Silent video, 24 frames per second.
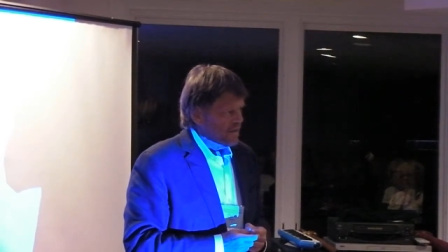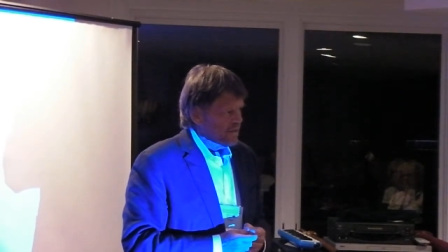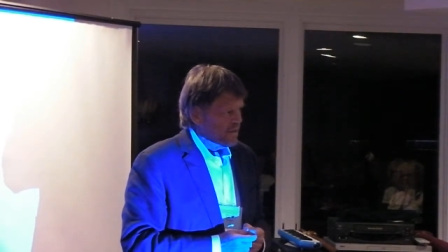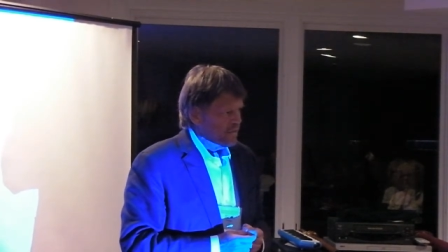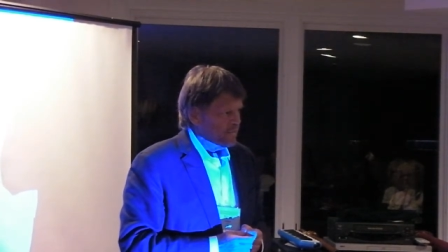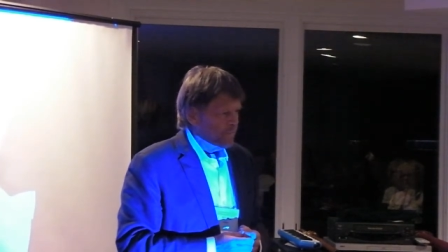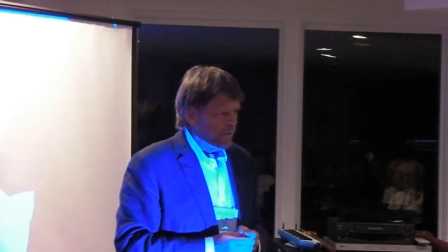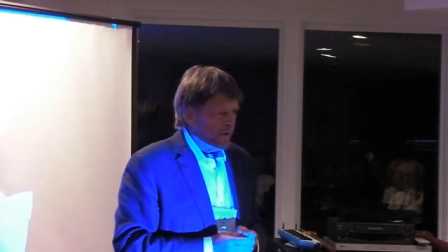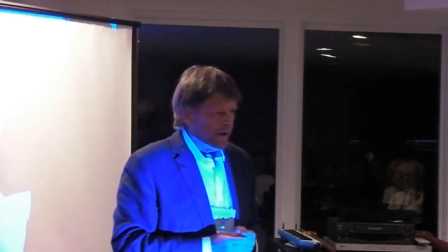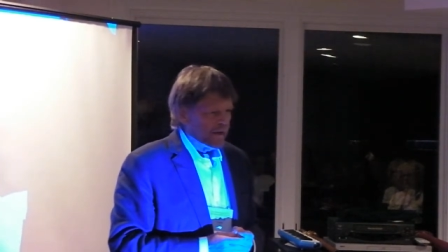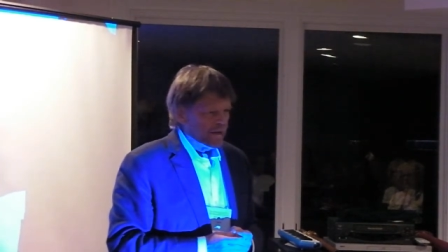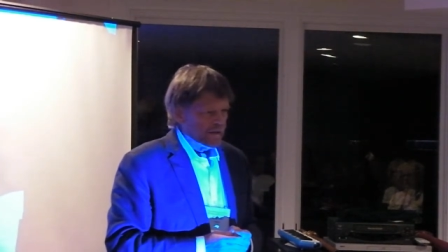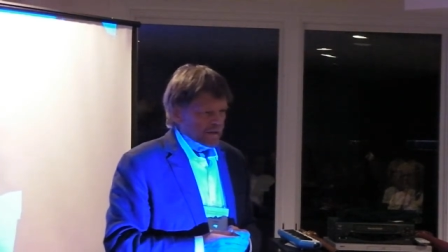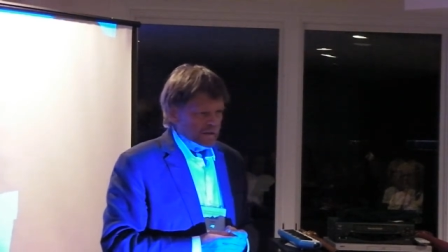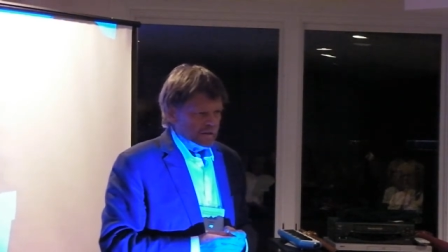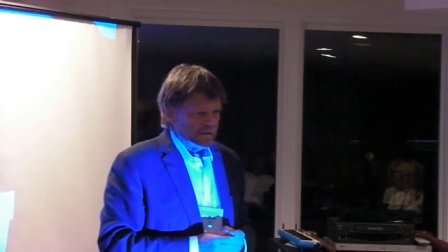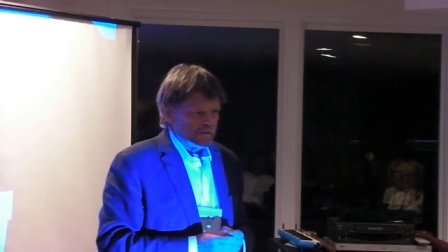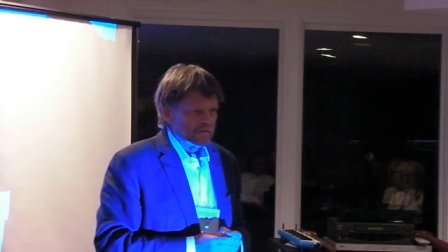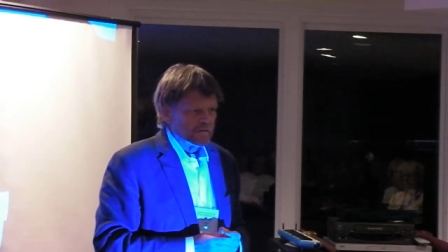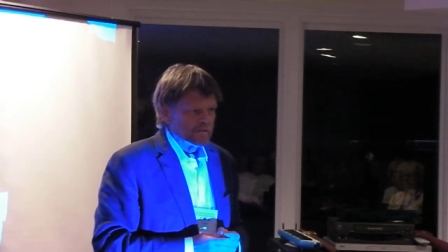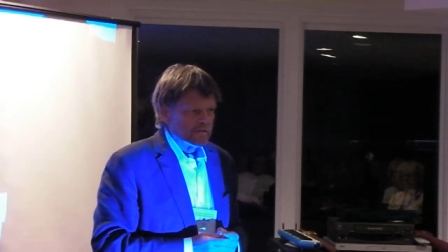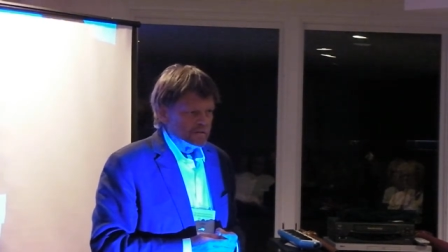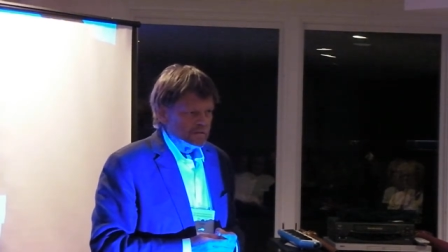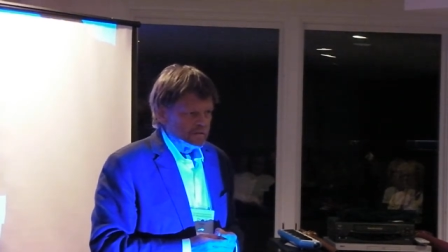the body.
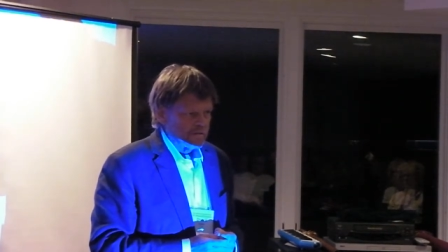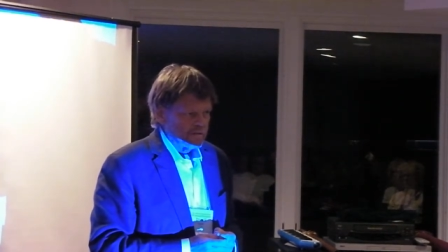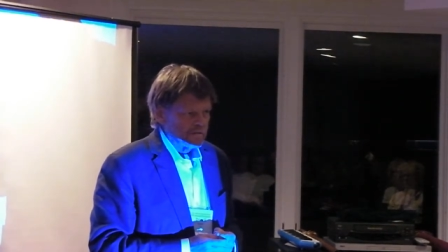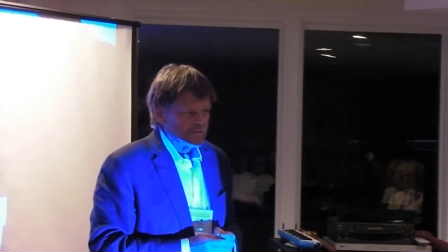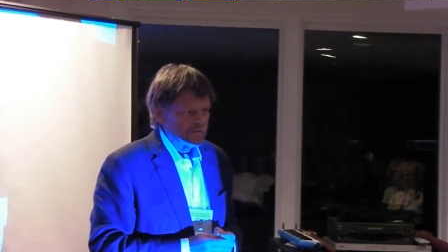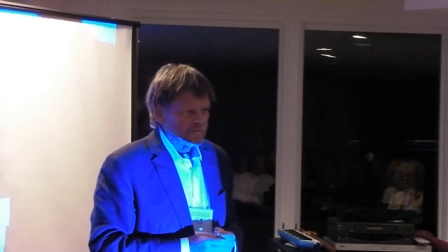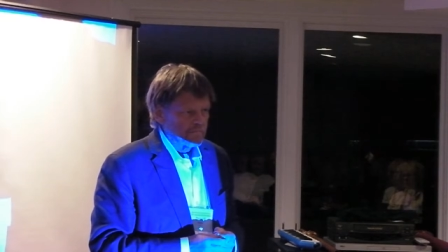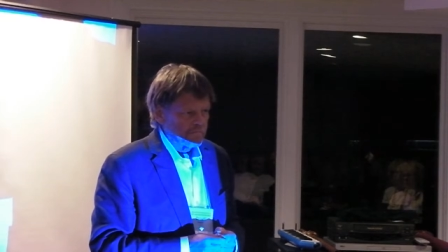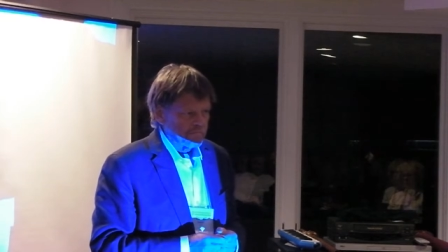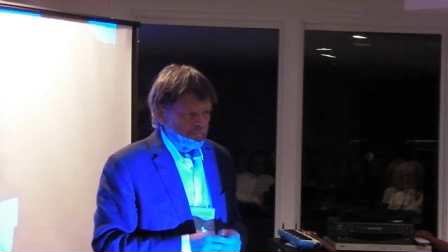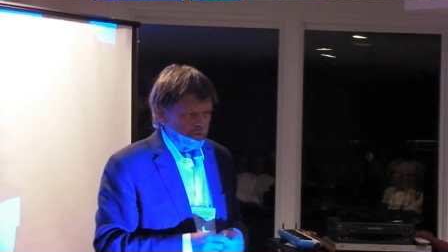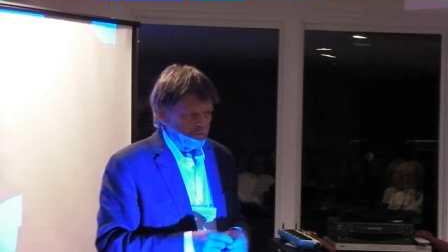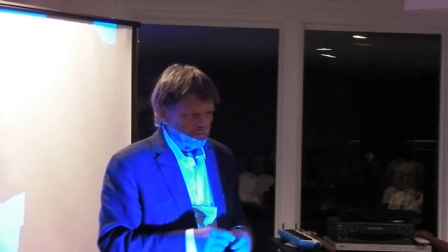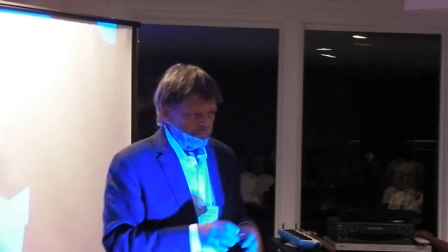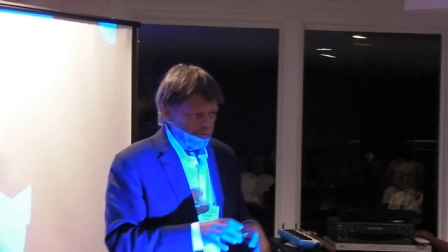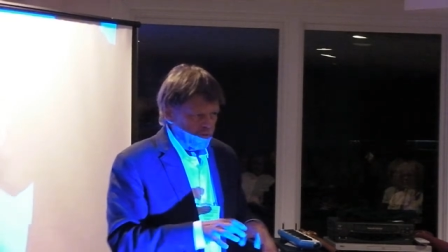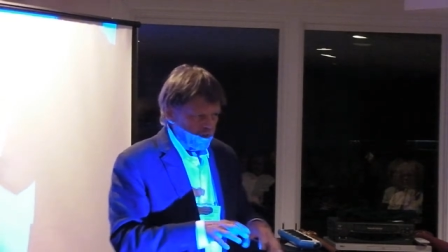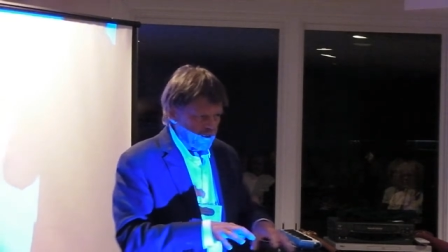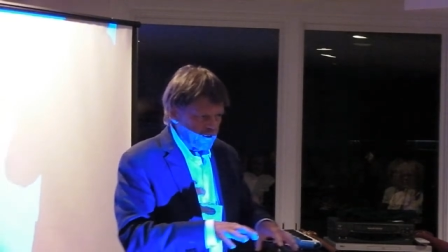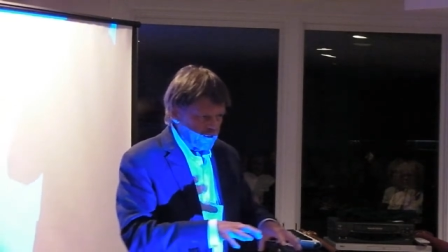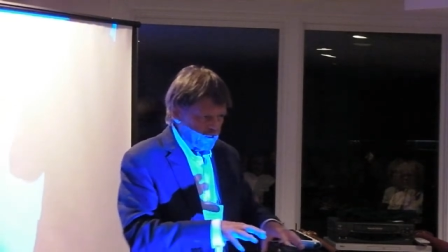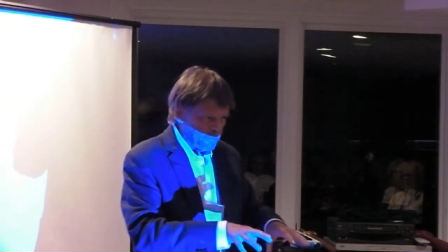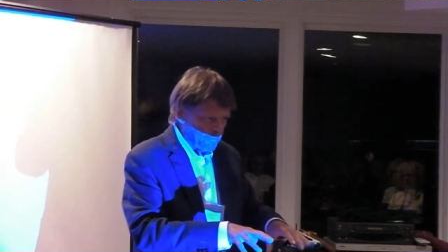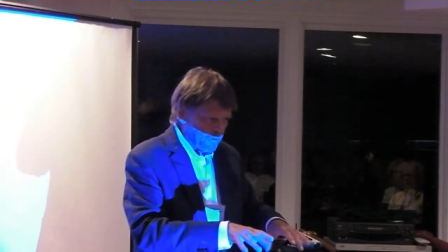Like
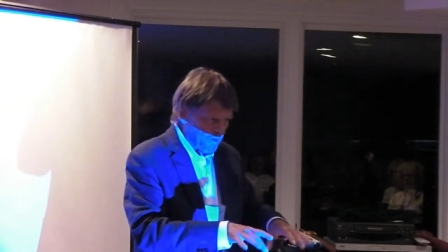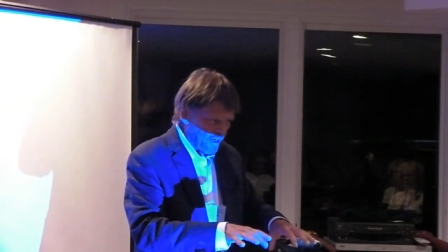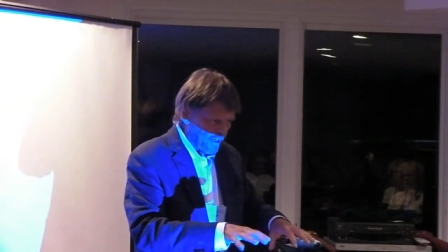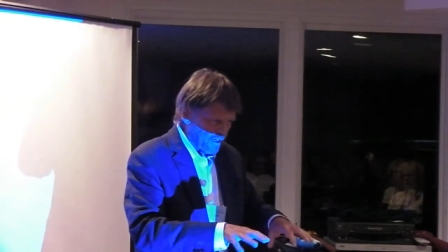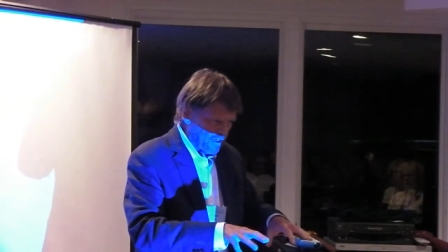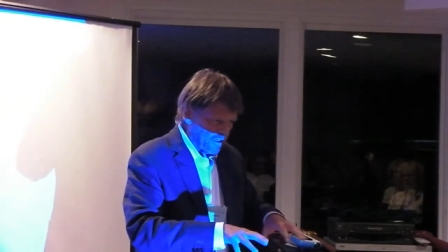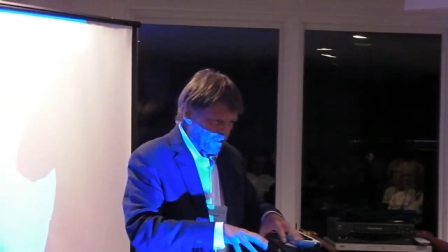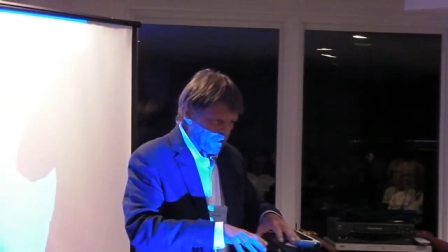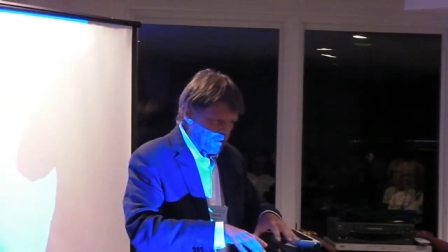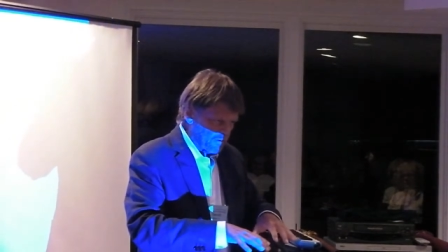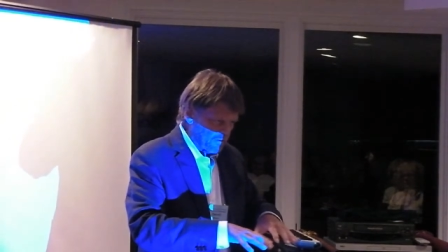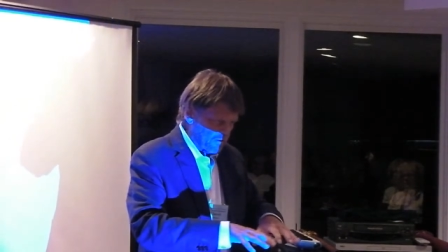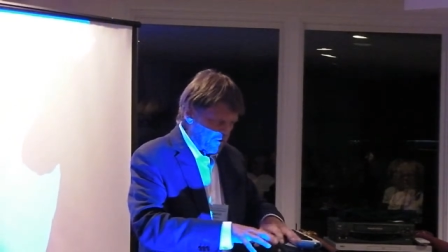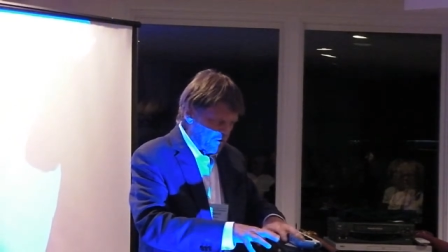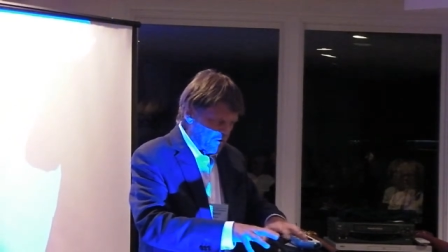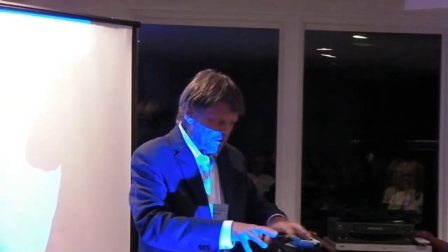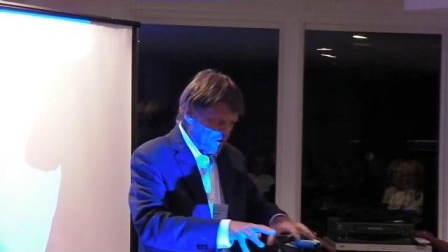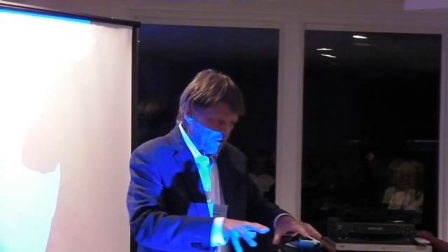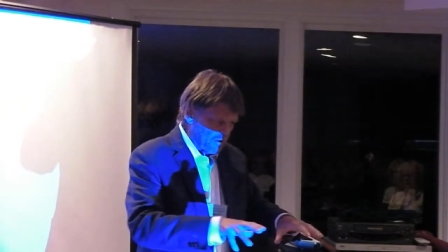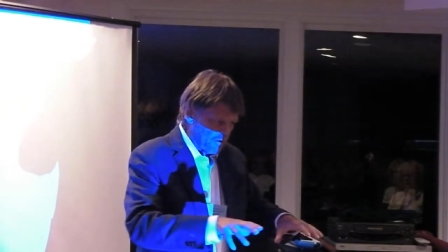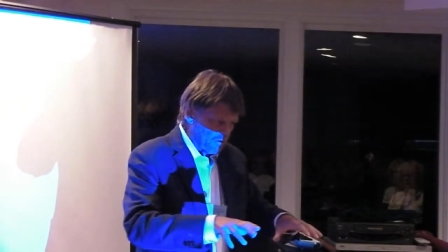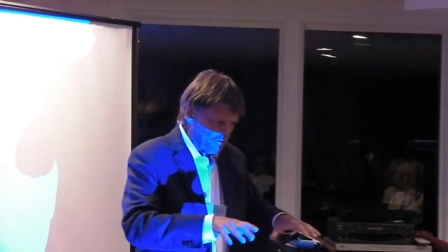playing the body, you know, I